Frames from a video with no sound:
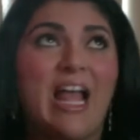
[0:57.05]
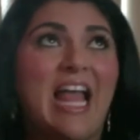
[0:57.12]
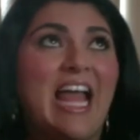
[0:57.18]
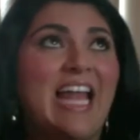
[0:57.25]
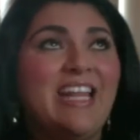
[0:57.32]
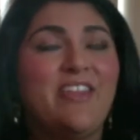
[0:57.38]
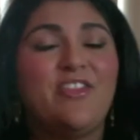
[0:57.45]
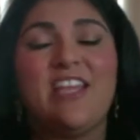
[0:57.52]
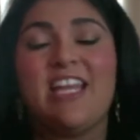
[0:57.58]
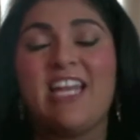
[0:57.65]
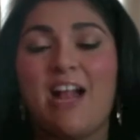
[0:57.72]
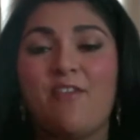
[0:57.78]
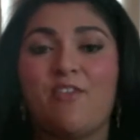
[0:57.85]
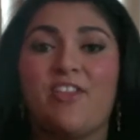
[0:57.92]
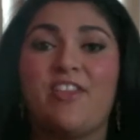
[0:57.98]
anything and
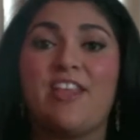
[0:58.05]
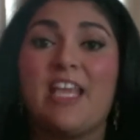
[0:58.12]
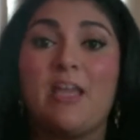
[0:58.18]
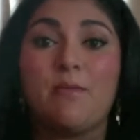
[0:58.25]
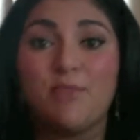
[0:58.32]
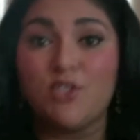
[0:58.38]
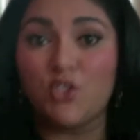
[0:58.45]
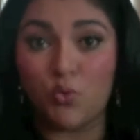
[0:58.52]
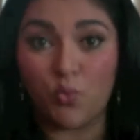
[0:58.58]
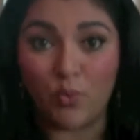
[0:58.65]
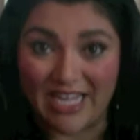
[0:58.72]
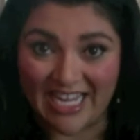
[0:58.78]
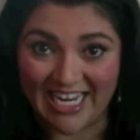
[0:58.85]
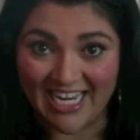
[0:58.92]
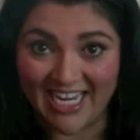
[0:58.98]
everything in
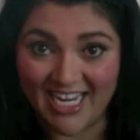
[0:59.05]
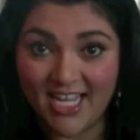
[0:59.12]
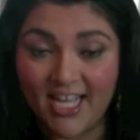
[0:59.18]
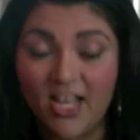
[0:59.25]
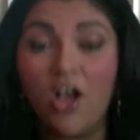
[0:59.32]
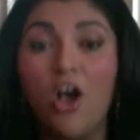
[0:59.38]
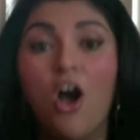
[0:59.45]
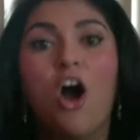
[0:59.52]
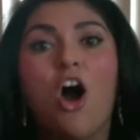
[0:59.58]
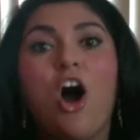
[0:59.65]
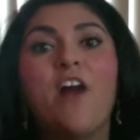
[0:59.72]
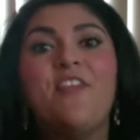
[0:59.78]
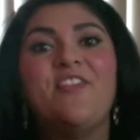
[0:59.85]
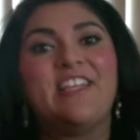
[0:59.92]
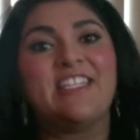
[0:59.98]
between
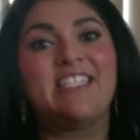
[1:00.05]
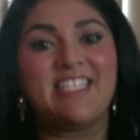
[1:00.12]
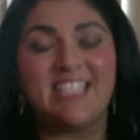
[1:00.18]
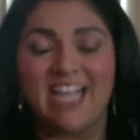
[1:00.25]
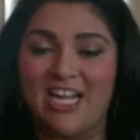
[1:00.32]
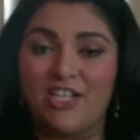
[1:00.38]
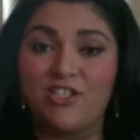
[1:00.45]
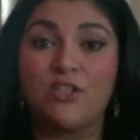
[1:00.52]
on this site.